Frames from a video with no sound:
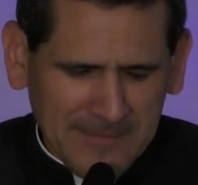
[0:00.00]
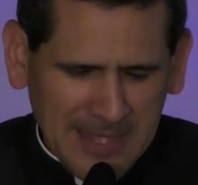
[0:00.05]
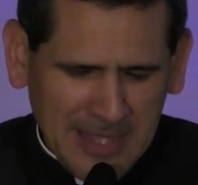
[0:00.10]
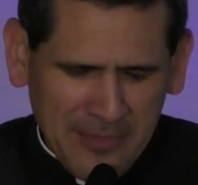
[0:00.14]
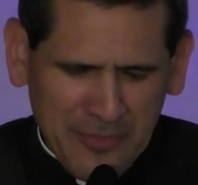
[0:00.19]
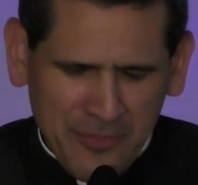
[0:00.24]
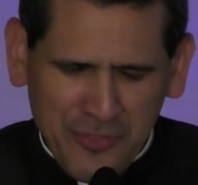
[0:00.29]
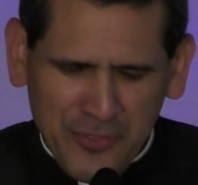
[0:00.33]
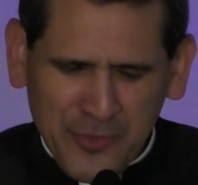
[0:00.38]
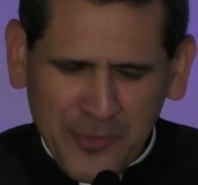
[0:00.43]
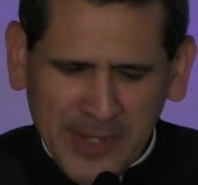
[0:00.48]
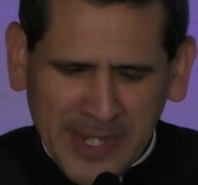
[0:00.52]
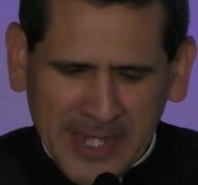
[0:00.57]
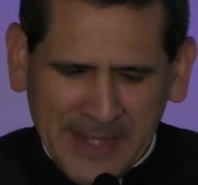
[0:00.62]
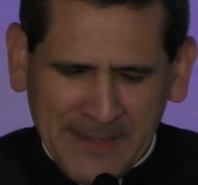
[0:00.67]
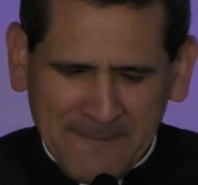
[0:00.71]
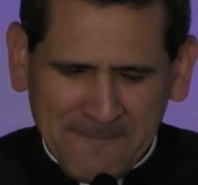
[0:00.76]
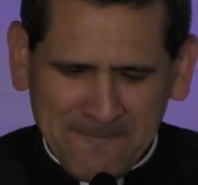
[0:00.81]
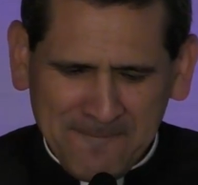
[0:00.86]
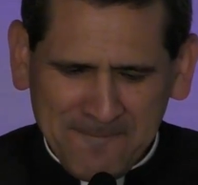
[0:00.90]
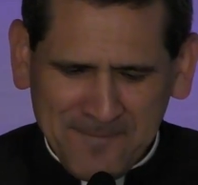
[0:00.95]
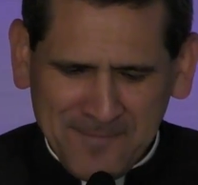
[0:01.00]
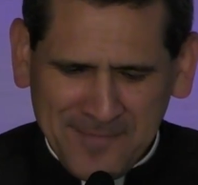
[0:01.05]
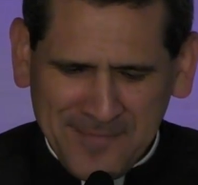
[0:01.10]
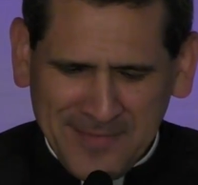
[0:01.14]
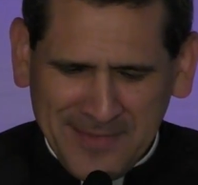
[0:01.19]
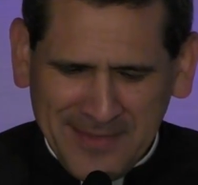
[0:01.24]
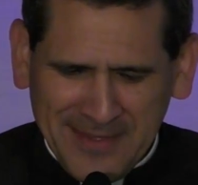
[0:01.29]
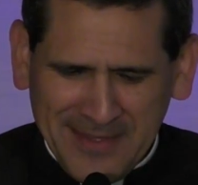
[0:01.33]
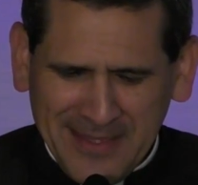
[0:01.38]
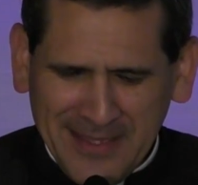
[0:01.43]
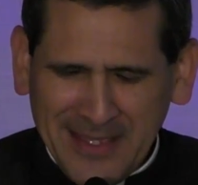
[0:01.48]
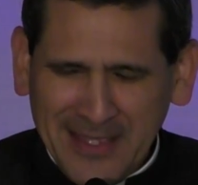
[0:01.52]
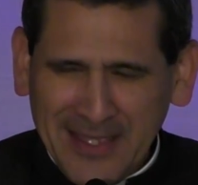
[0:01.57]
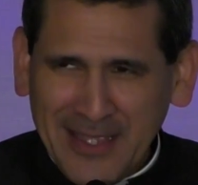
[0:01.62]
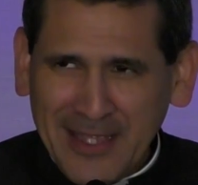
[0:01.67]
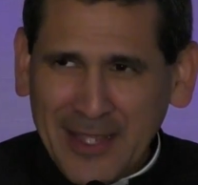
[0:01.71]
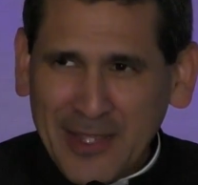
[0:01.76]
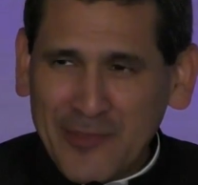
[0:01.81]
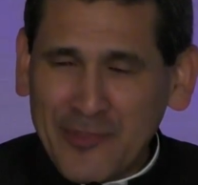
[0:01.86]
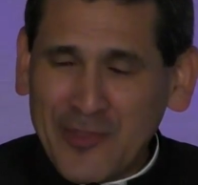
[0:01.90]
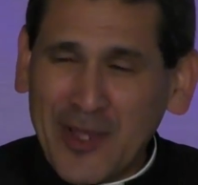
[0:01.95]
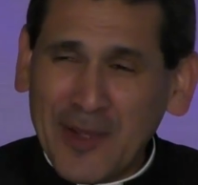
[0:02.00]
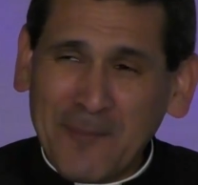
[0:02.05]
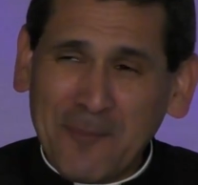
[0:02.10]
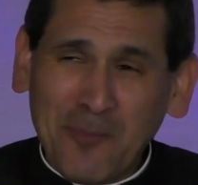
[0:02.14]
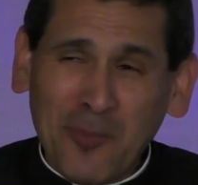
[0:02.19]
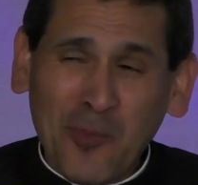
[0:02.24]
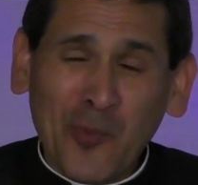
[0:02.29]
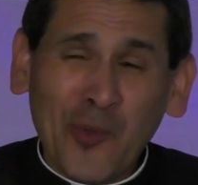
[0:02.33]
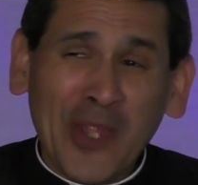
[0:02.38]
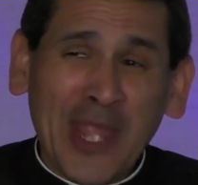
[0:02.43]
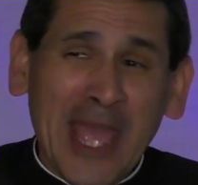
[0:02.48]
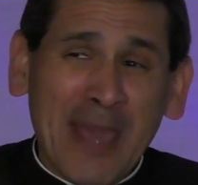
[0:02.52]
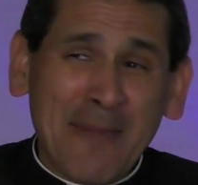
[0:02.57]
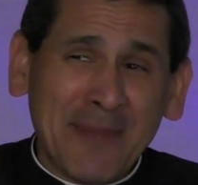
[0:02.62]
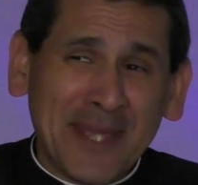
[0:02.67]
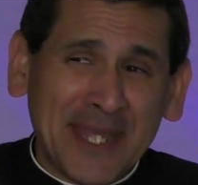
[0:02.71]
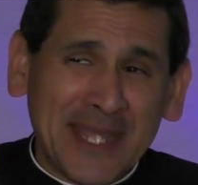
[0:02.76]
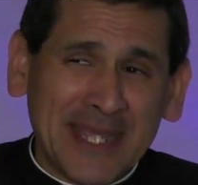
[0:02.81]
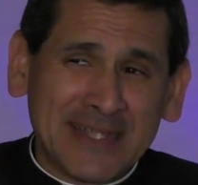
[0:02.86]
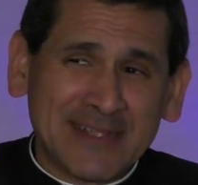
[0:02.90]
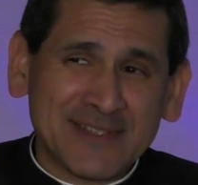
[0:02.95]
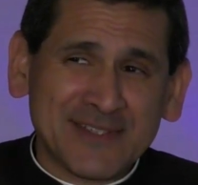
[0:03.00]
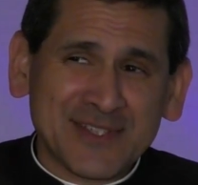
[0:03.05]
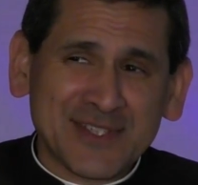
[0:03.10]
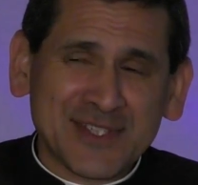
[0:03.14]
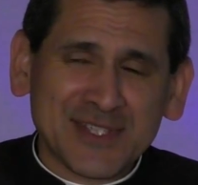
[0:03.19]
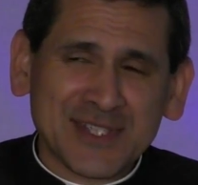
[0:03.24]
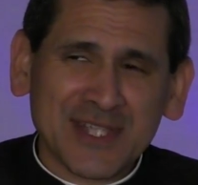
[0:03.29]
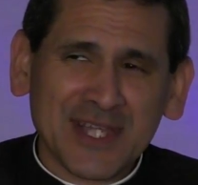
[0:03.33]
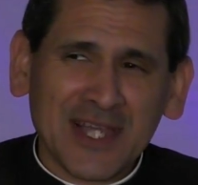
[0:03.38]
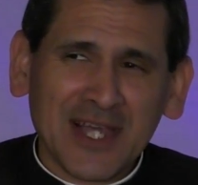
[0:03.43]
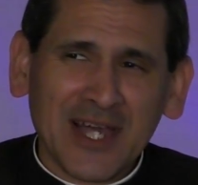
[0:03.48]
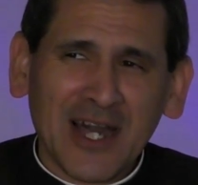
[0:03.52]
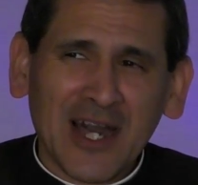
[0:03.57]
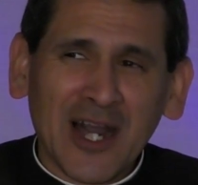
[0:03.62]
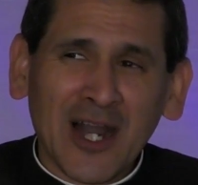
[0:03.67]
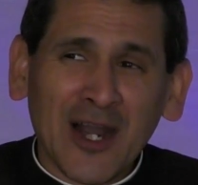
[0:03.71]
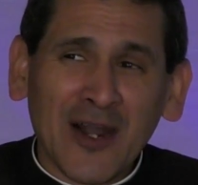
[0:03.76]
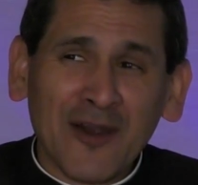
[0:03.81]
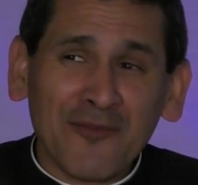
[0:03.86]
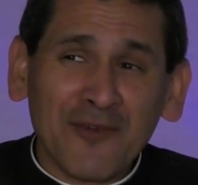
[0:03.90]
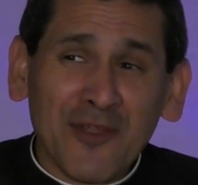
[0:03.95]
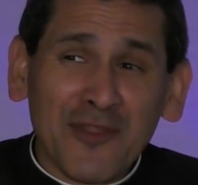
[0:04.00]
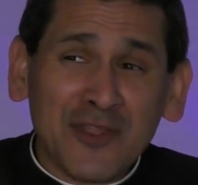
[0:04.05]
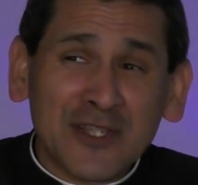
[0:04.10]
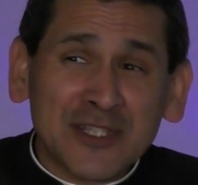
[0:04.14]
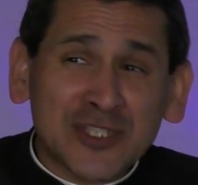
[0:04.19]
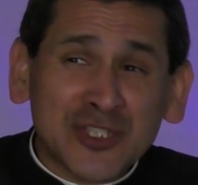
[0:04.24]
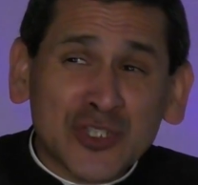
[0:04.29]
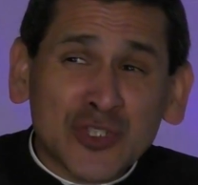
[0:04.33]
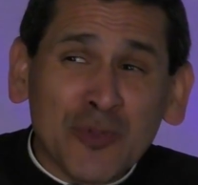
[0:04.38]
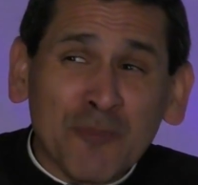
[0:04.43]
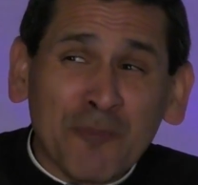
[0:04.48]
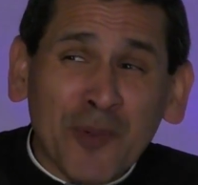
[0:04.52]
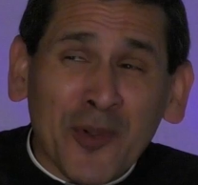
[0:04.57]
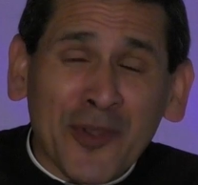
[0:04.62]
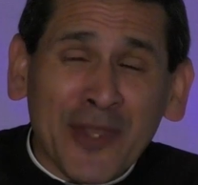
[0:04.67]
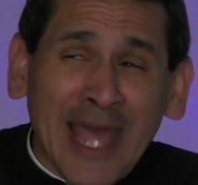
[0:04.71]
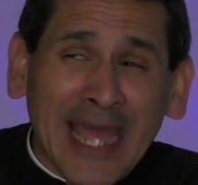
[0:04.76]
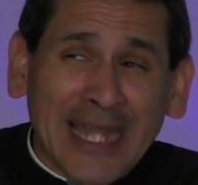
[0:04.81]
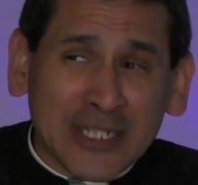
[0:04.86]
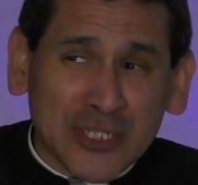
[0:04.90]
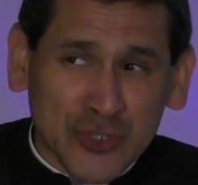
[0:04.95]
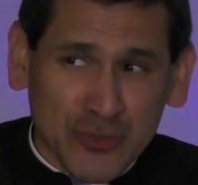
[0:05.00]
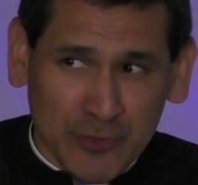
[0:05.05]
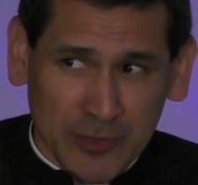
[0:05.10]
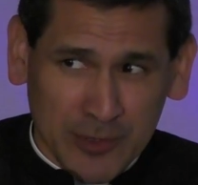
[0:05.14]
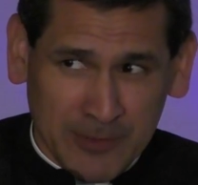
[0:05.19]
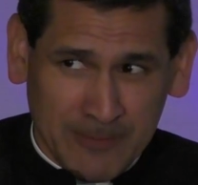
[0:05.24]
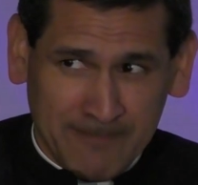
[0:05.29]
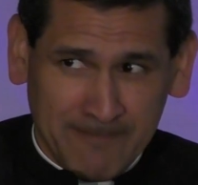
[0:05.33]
And 3, the preeminence of the supernatural.